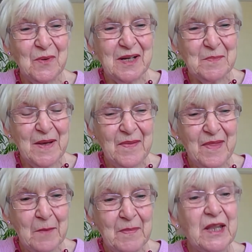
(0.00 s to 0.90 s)
always been
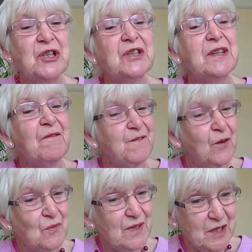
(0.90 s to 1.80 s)
there, but they're just
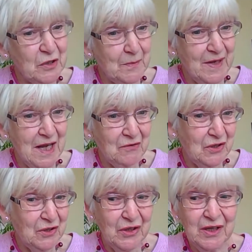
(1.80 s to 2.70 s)
enforcing them now,
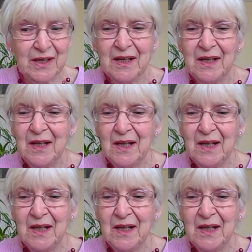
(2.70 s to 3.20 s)
aren't they?